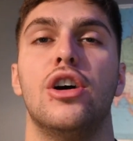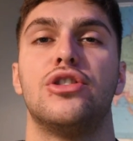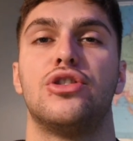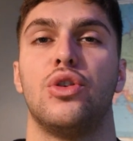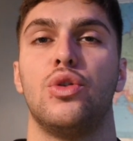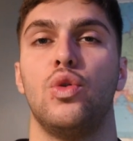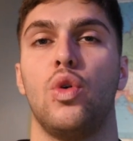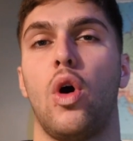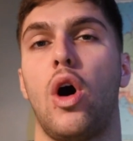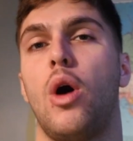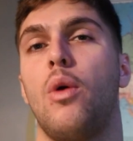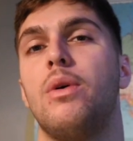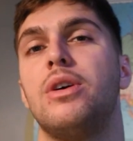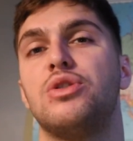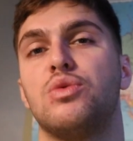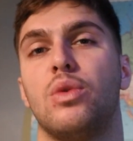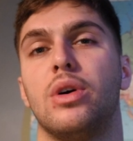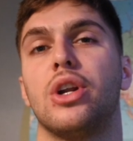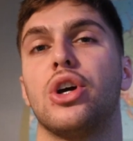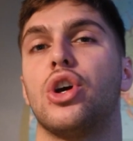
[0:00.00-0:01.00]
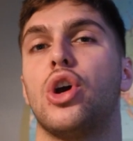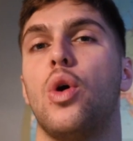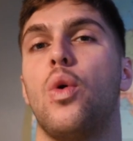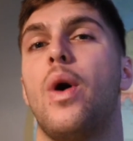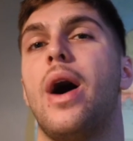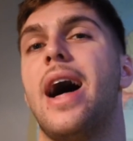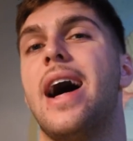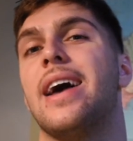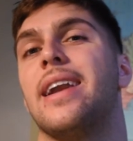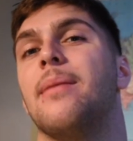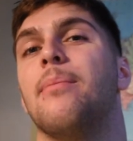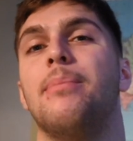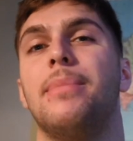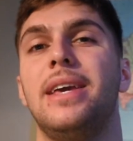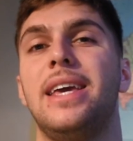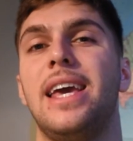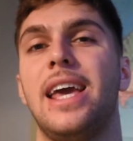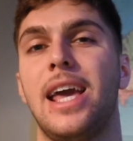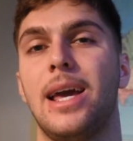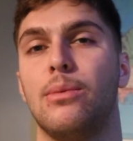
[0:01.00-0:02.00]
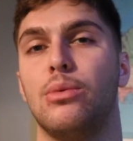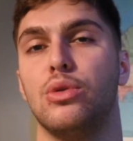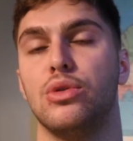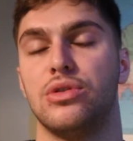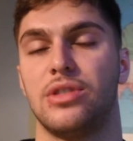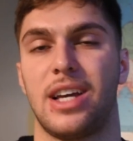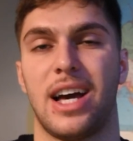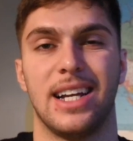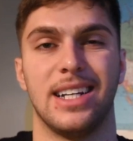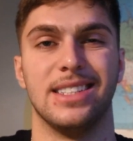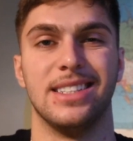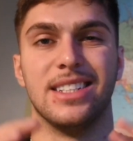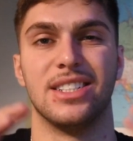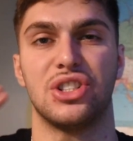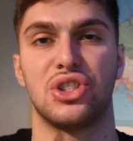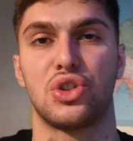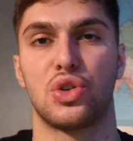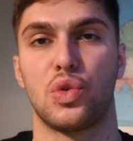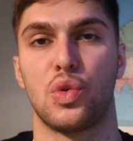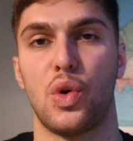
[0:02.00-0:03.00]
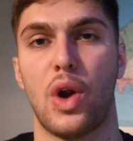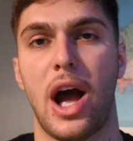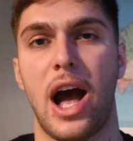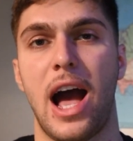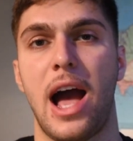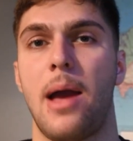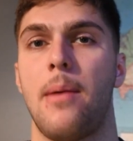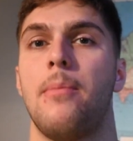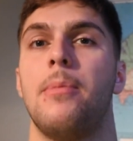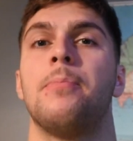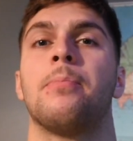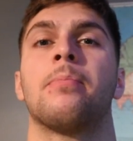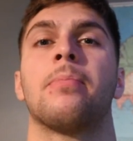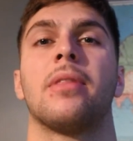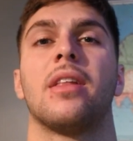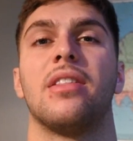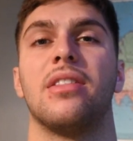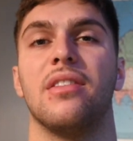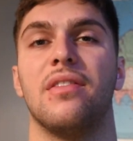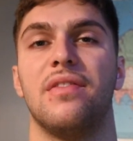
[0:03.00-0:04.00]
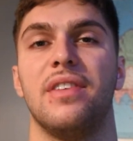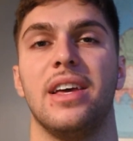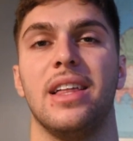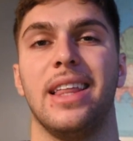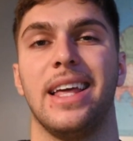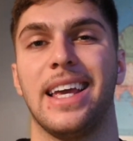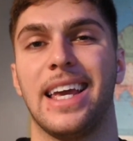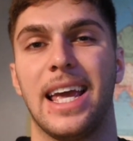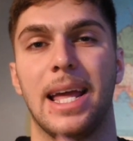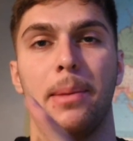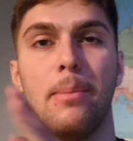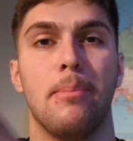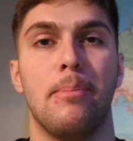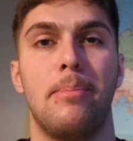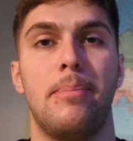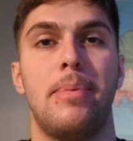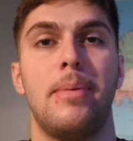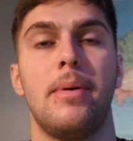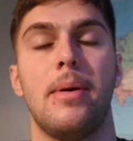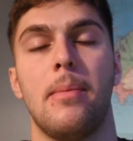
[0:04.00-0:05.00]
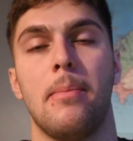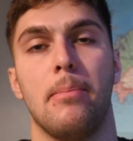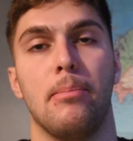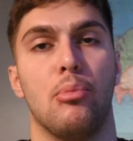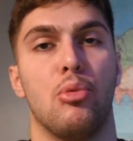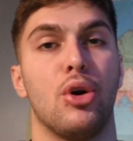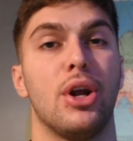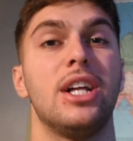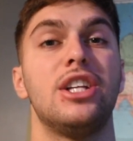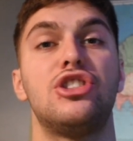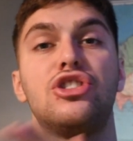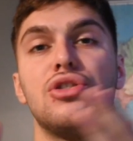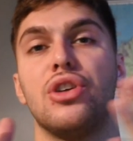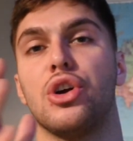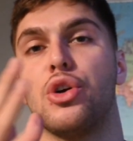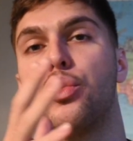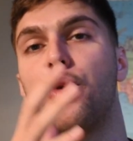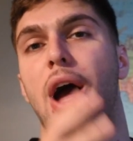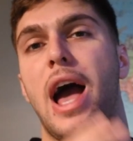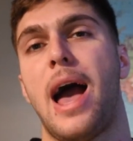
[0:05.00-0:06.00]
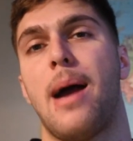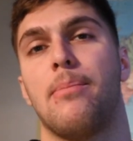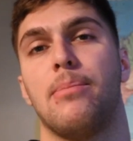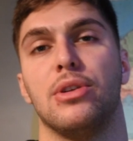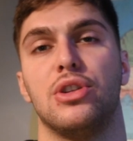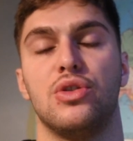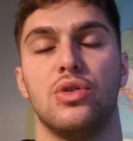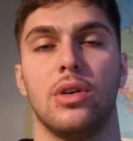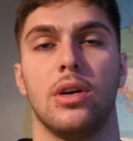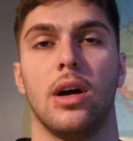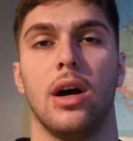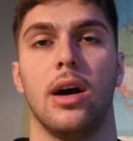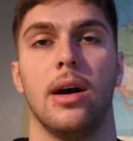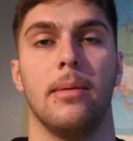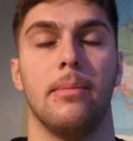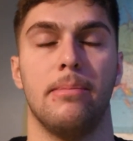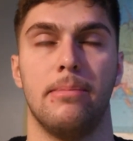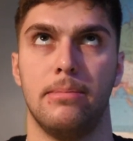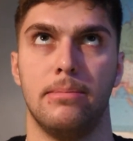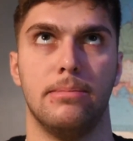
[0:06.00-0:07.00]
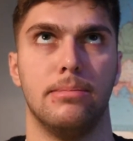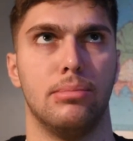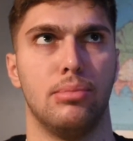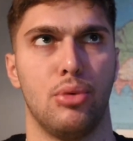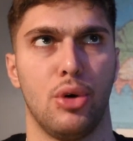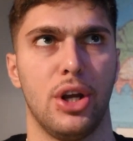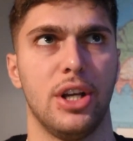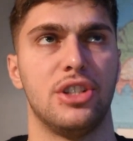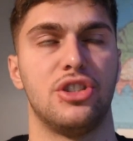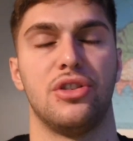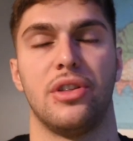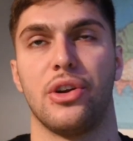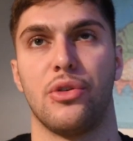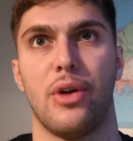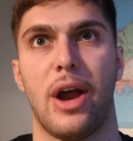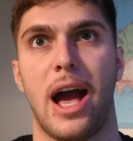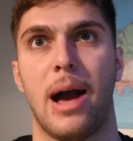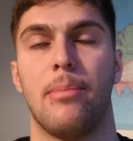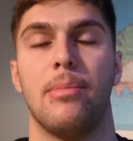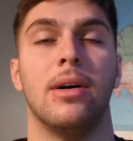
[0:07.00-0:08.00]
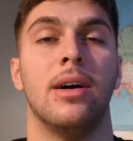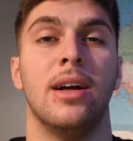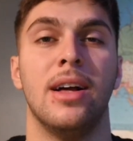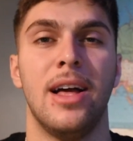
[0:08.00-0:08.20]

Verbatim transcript: So you always want to go ahead and be able to kind of describe the feeling and bridge the gap between uh, bridge the gap